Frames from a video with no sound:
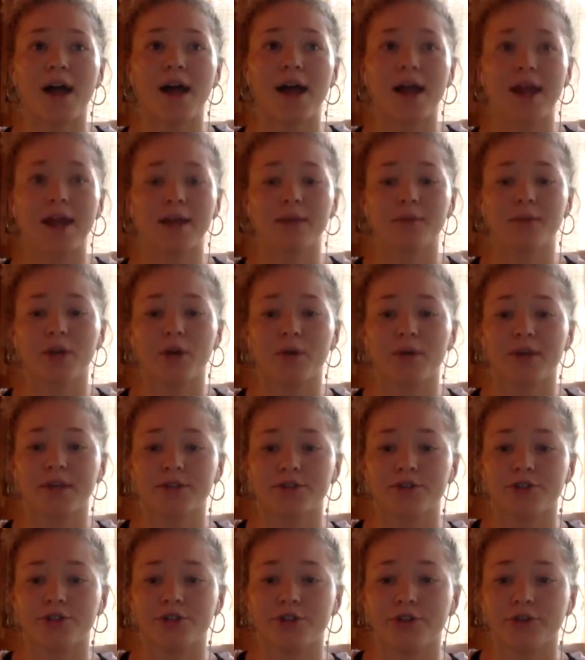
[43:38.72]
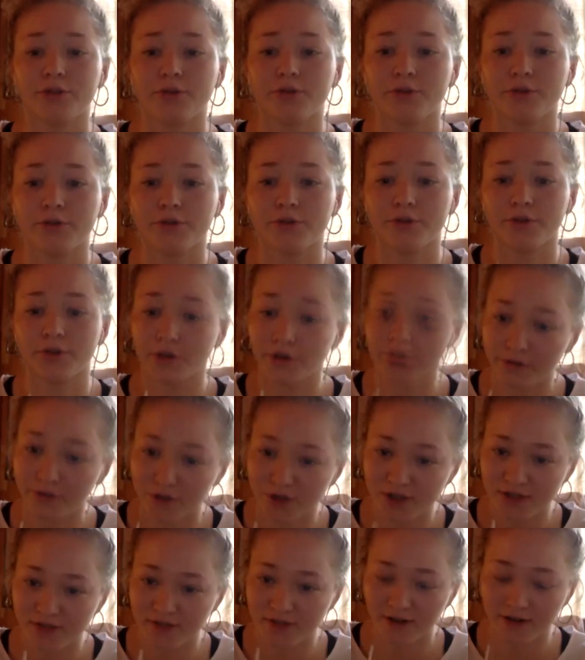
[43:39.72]
am going to the
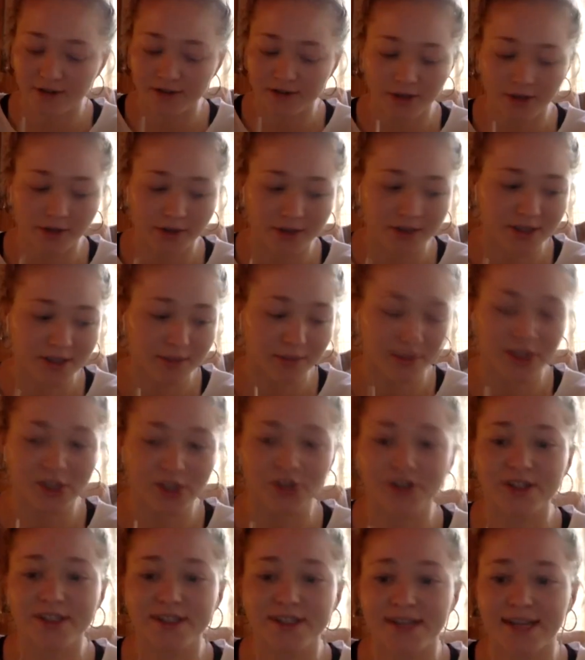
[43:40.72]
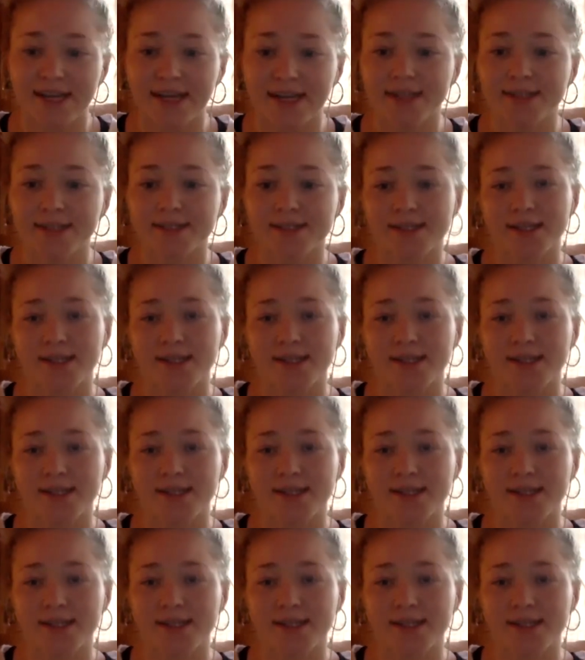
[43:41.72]
University of Arizona to major in dance.